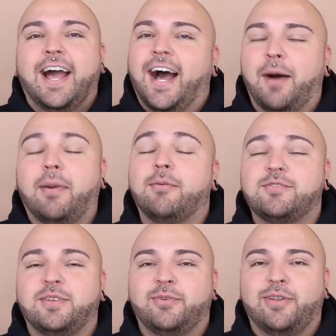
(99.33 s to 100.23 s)
um, but it was
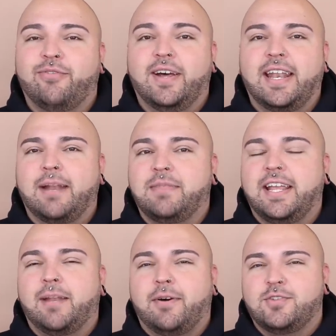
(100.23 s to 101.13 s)
really, really fun. And I'm
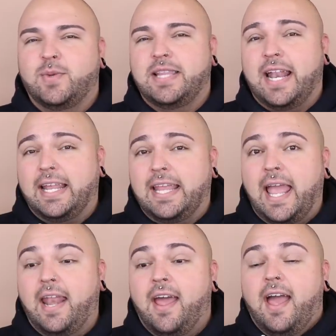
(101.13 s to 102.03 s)
thinking about doing that
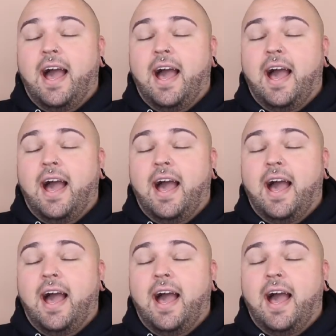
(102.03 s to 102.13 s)
again.